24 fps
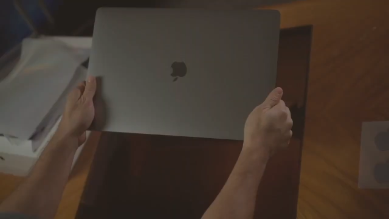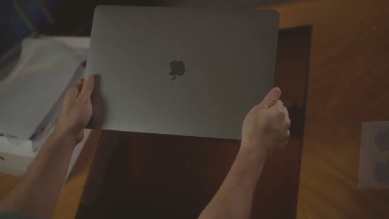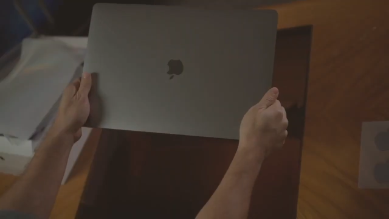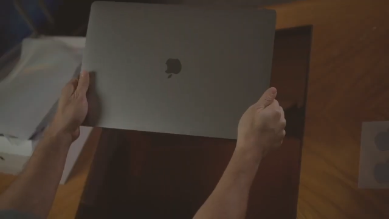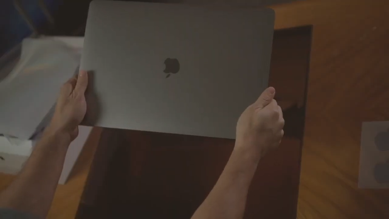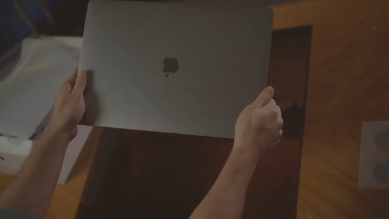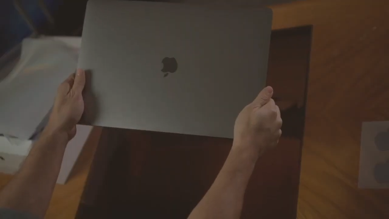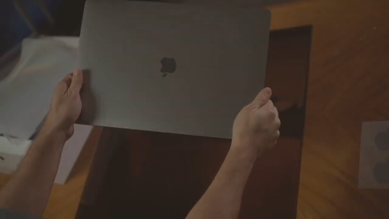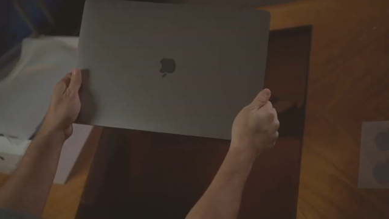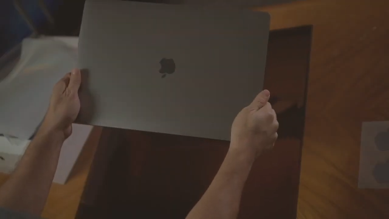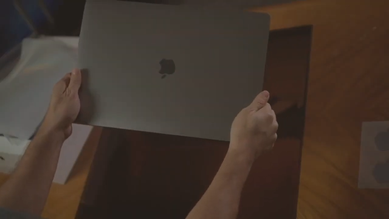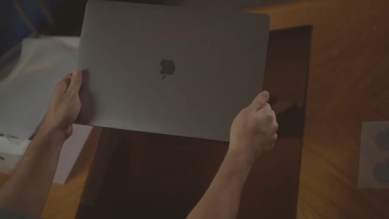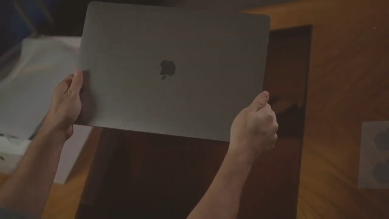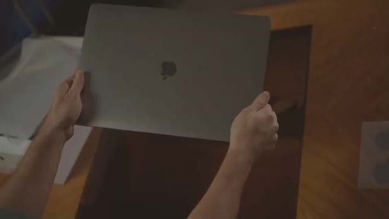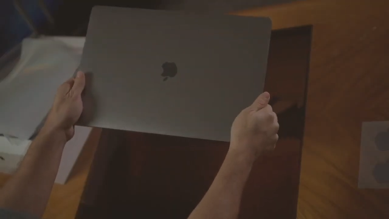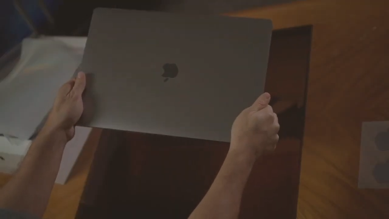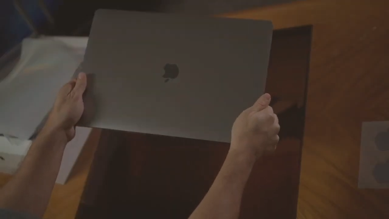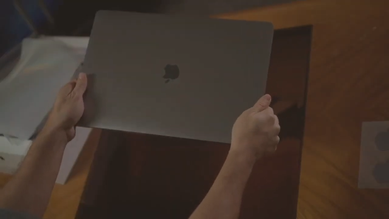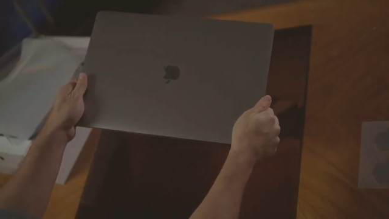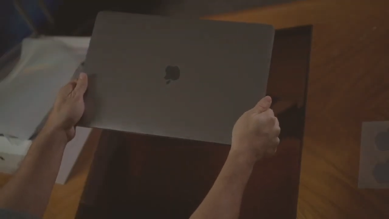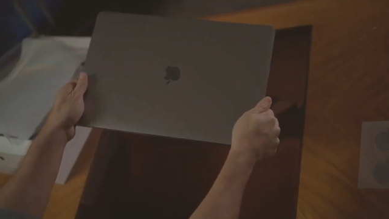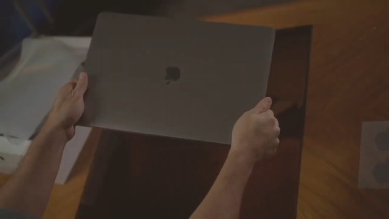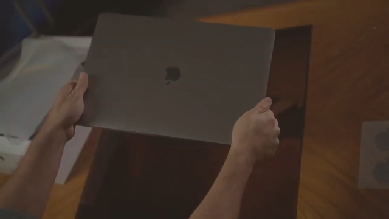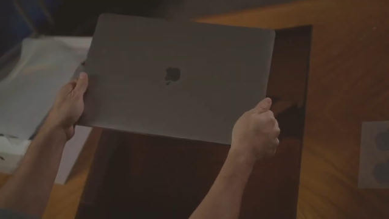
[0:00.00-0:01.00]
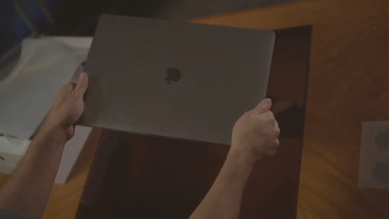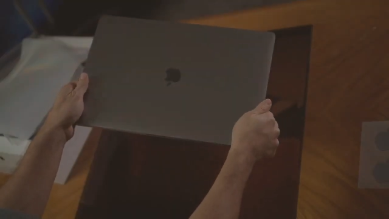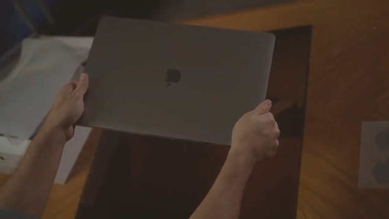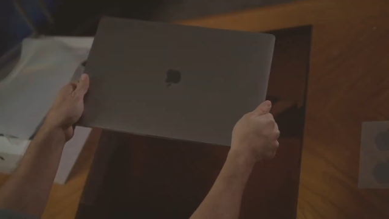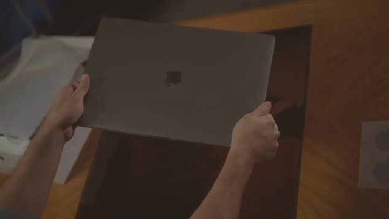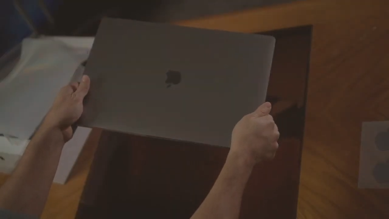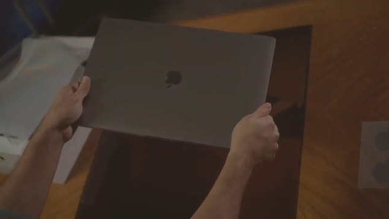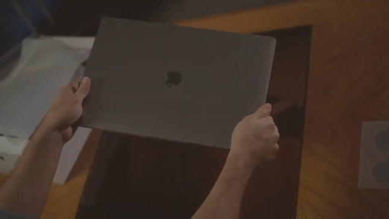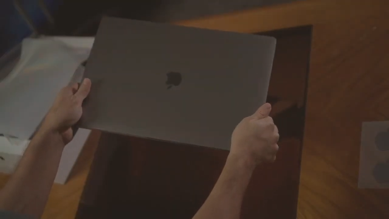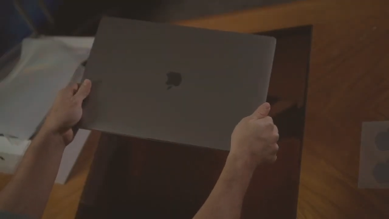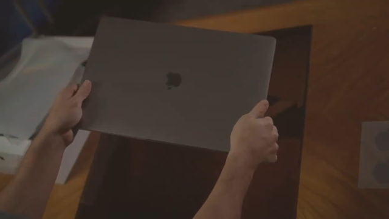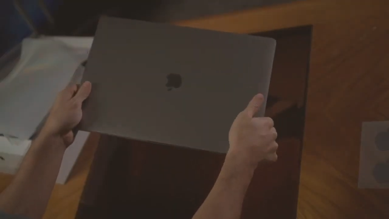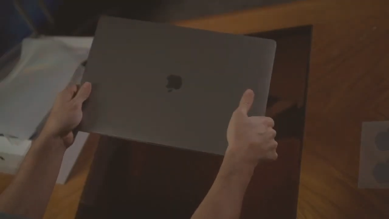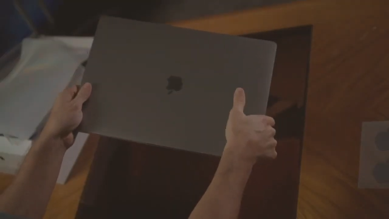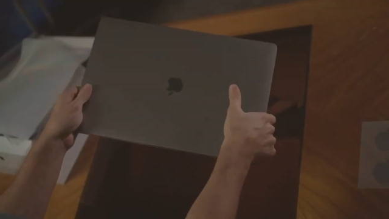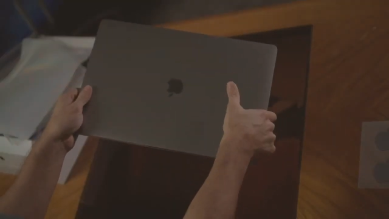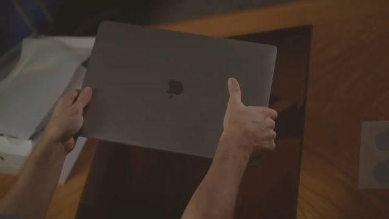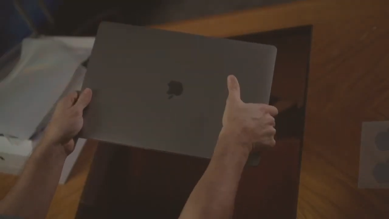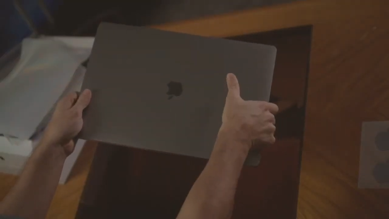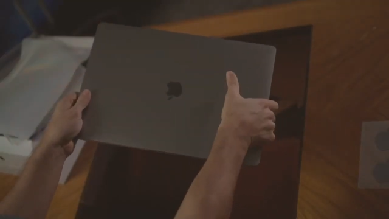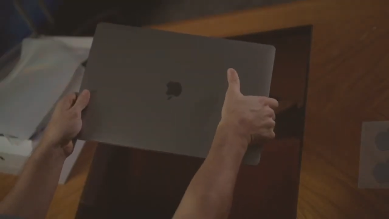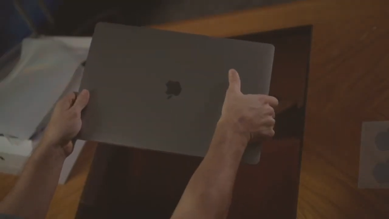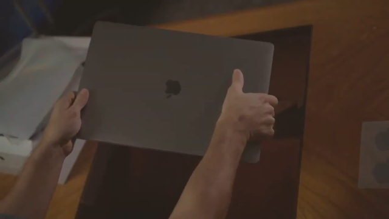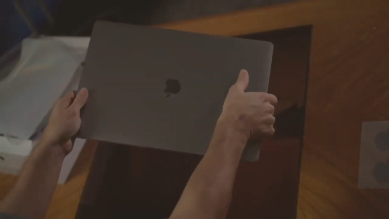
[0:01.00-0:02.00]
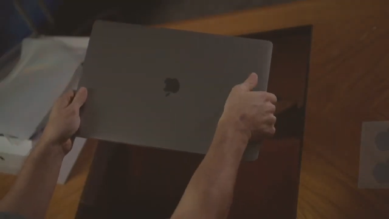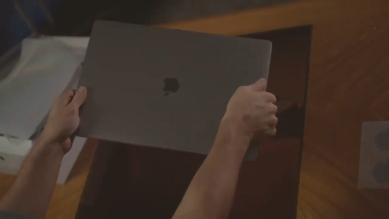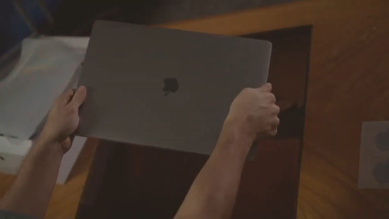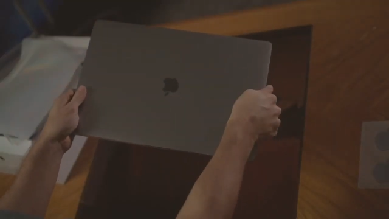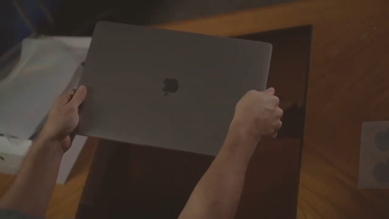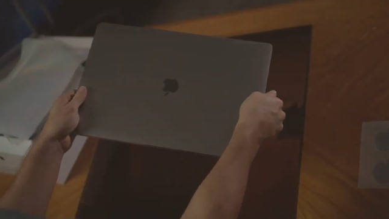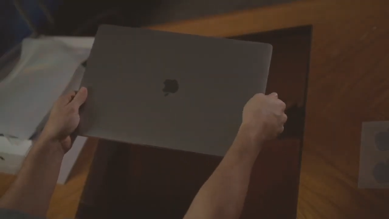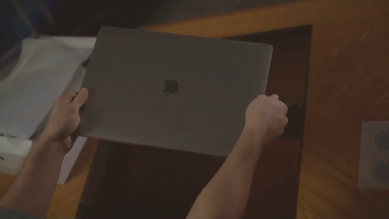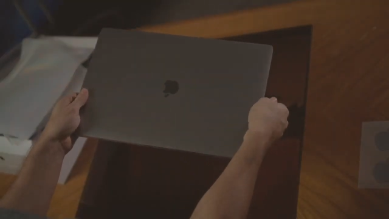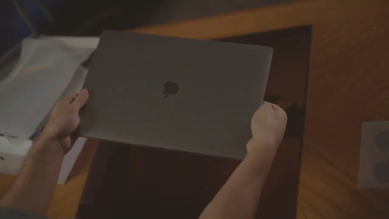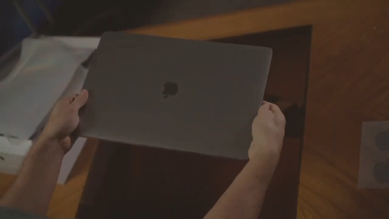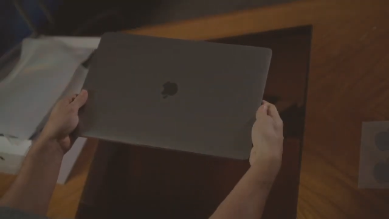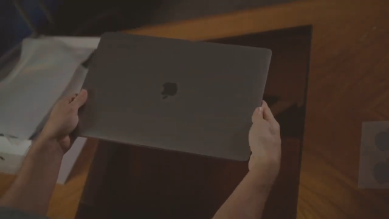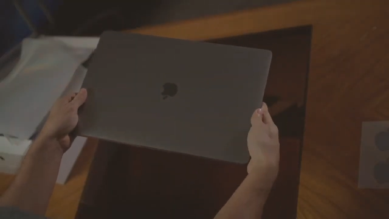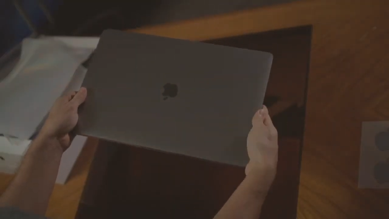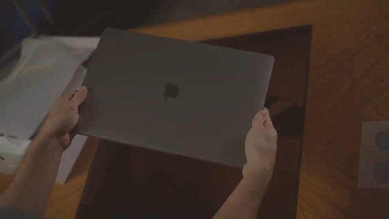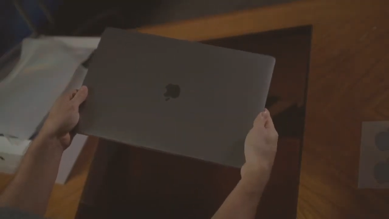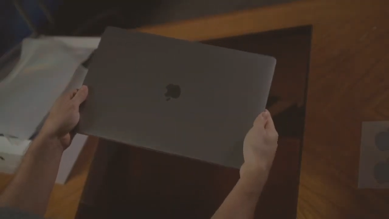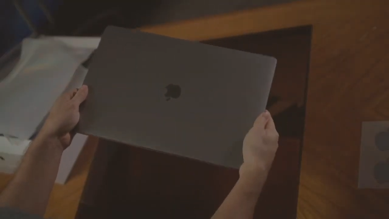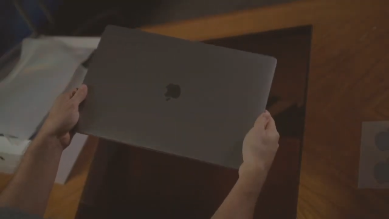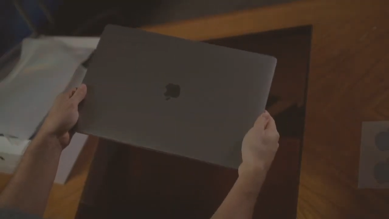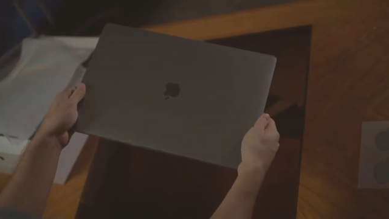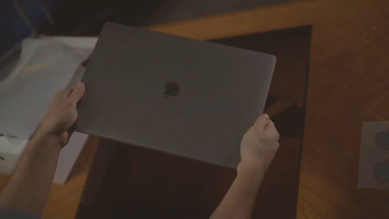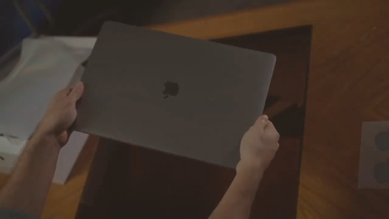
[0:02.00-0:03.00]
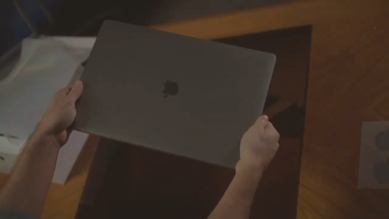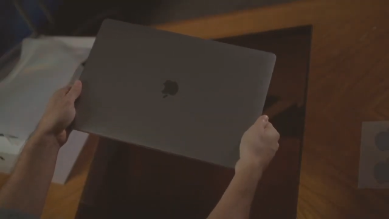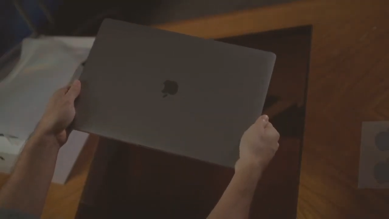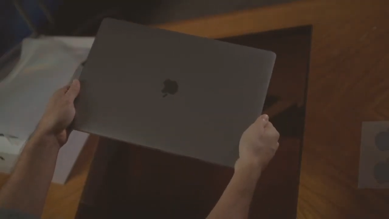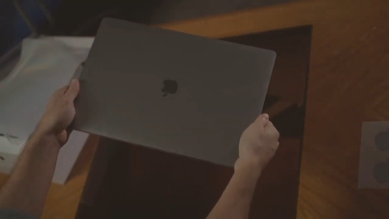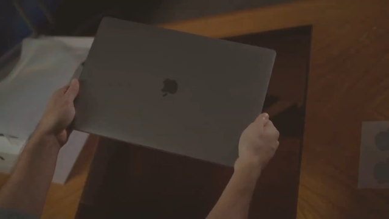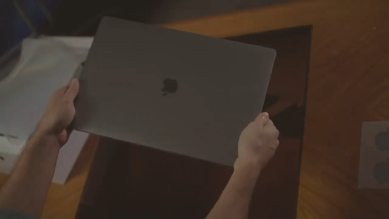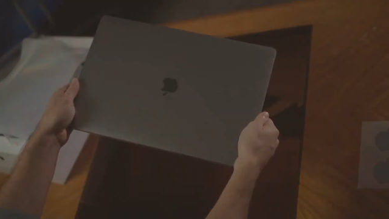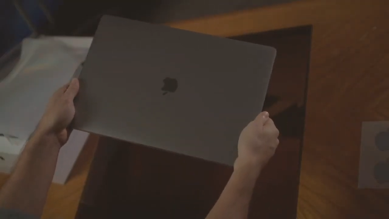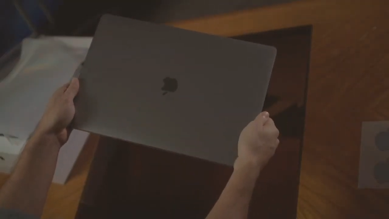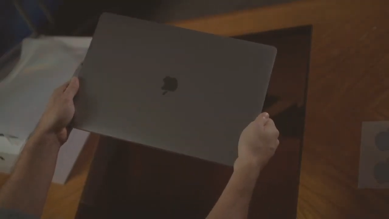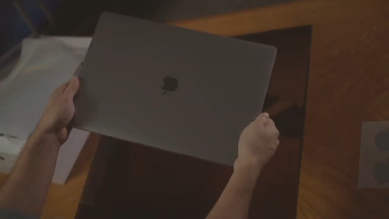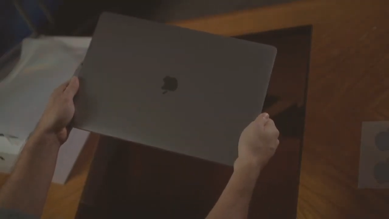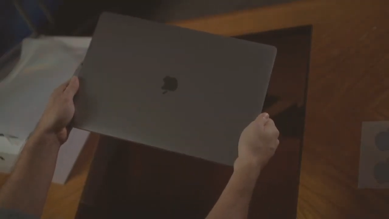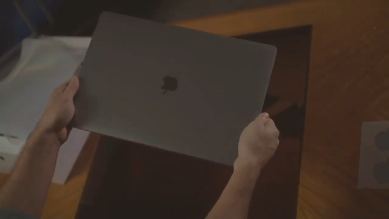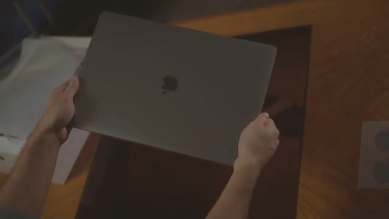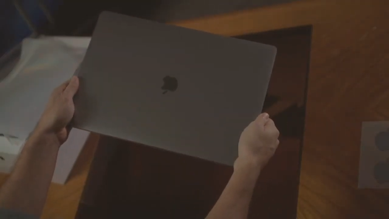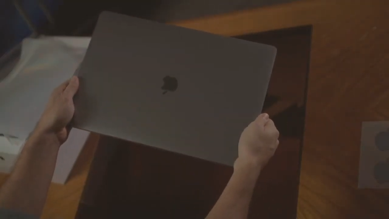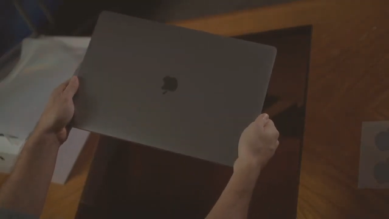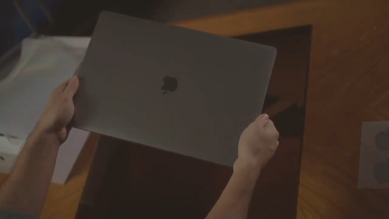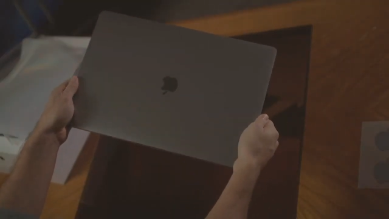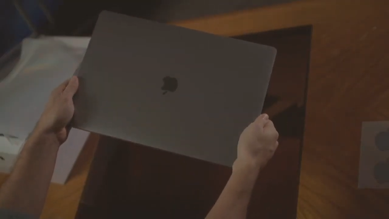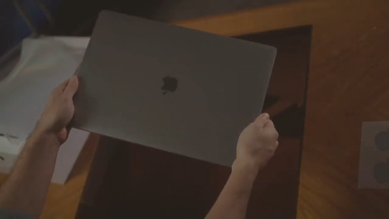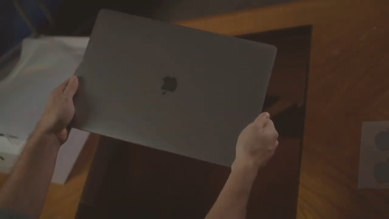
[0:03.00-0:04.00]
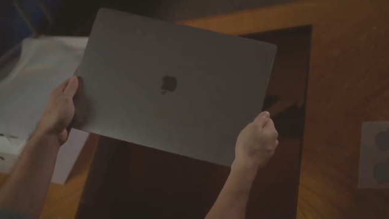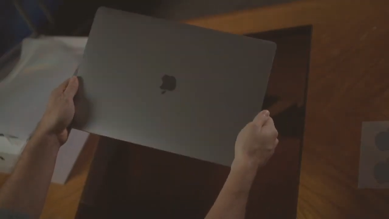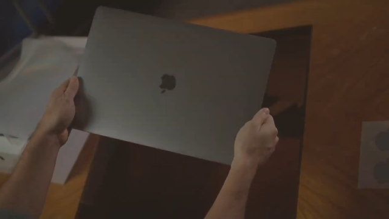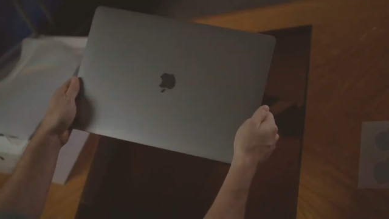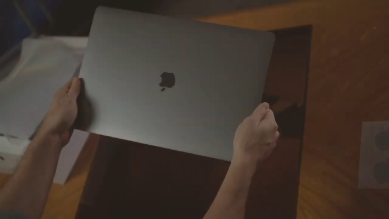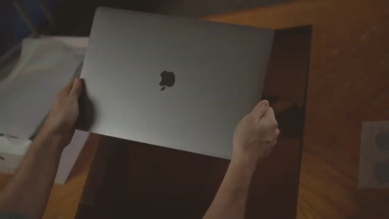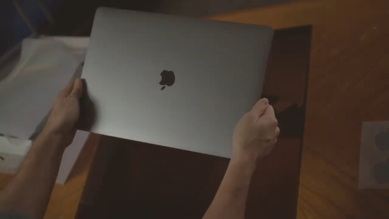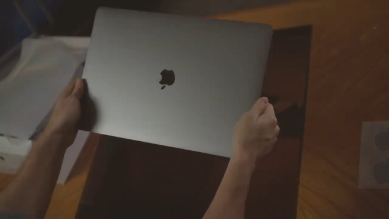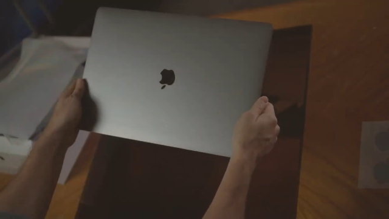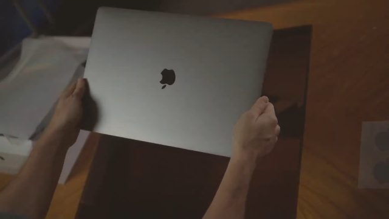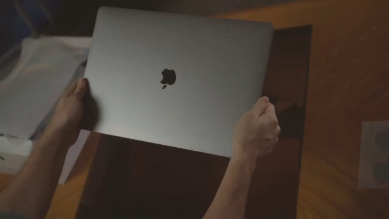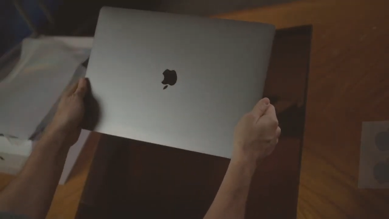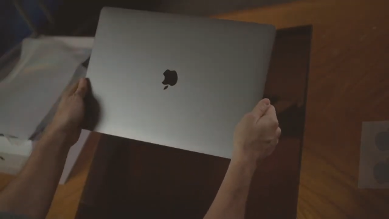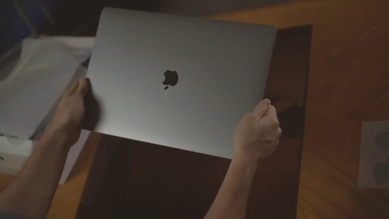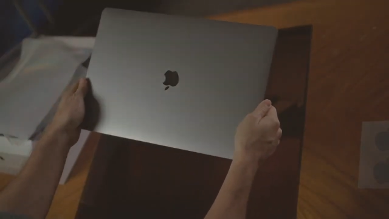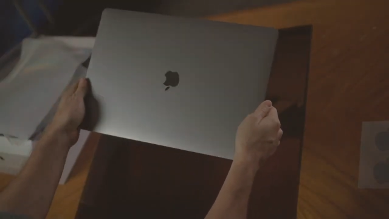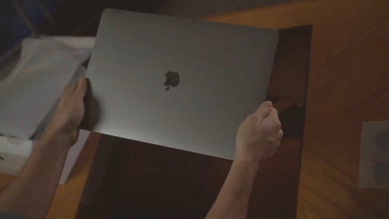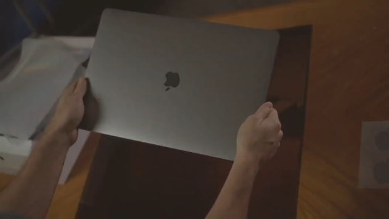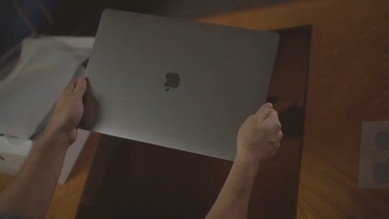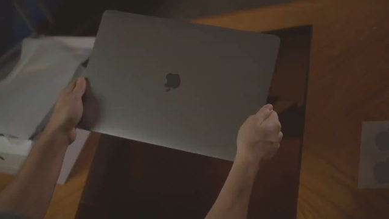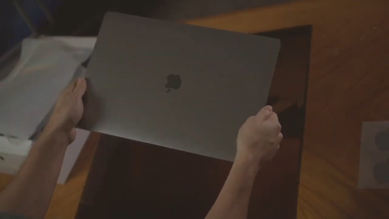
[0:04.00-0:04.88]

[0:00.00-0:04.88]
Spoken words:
(no speaker visible)